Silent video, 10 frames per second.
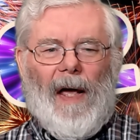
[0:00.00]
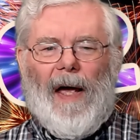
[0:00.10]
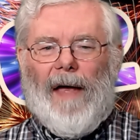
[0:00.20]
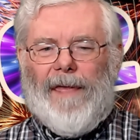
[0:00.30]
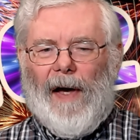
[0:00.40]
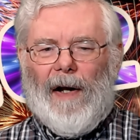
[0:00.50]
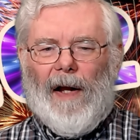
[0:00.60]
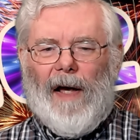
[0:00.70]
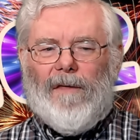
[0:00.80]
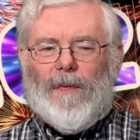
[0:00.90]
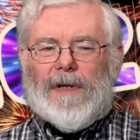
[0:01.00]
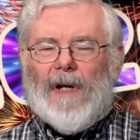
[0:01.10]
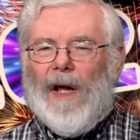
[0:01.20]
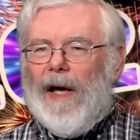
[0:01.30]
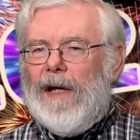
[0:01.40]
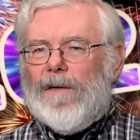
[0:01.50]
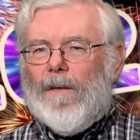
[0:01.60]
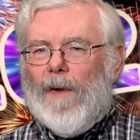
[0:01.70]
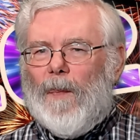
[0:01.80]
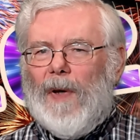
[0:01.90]
And that life was light for
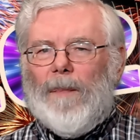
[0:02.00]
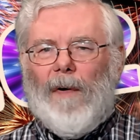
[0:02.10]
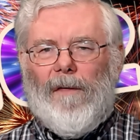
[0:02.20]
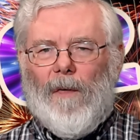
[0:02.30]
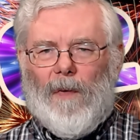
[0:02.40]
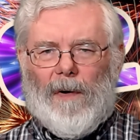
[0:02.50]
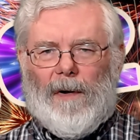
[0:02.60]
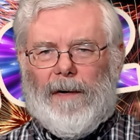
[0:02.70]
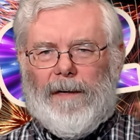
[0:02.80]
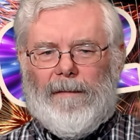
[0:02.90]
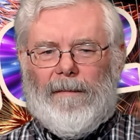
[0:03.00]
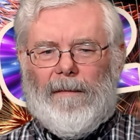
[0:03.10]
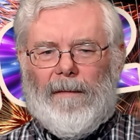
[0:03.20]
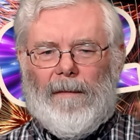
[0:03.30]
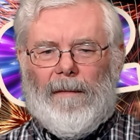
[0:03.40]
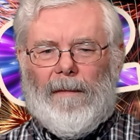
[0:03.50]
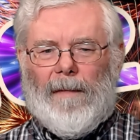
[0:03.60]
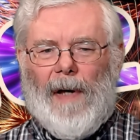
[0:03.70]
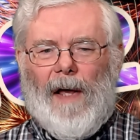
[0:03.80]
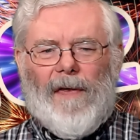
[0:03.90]
the people of the world.
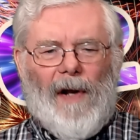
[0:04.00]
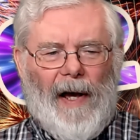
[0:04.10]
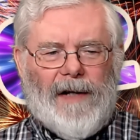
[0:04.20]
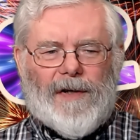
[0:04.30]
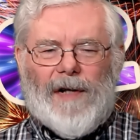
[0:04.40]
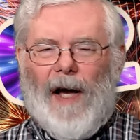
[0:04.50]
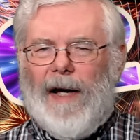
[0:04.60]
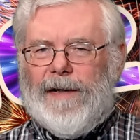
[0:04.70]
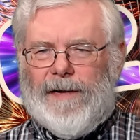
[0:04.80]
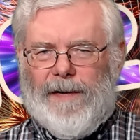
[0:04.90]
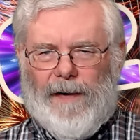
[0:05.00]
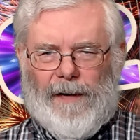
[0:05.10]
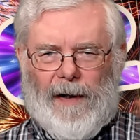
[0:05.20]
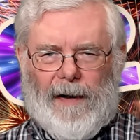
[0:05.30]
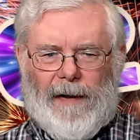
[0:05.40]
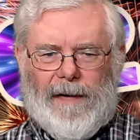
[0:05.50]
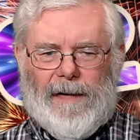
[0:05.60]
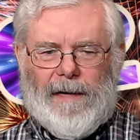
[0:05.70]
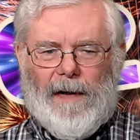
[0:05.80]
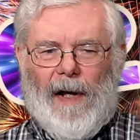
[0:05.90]
The light shines in the
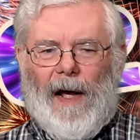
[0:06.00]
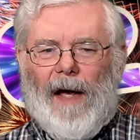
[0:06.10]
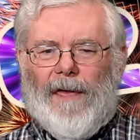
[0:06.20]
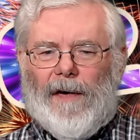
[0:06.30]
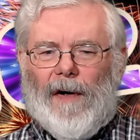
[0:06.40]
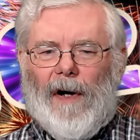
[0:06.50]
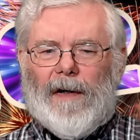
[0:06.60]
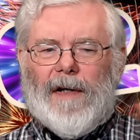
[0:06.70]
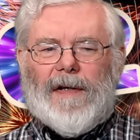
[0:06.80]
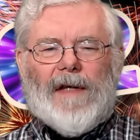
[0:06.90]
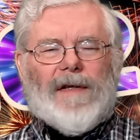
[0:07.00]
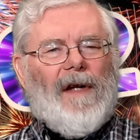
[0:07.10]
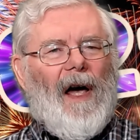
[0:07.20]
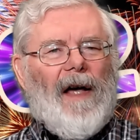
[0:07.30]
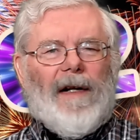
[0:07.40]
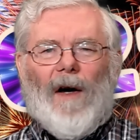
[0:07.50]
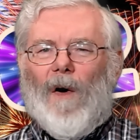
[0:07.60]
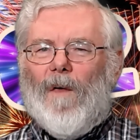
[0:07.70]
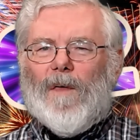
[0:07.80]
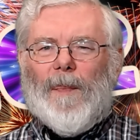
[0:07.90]
darkness, and the darkness has not
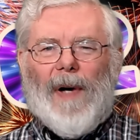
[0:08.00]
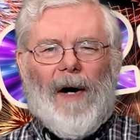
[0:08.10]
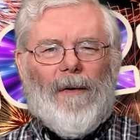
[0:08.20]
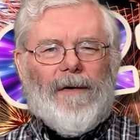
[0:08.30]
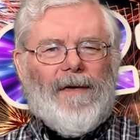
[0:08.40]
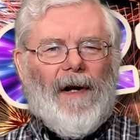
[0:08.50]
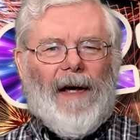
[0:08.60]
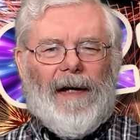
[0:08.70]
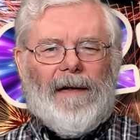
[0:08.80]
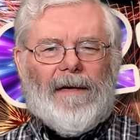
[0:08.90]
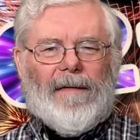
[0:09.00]
overpowered the light.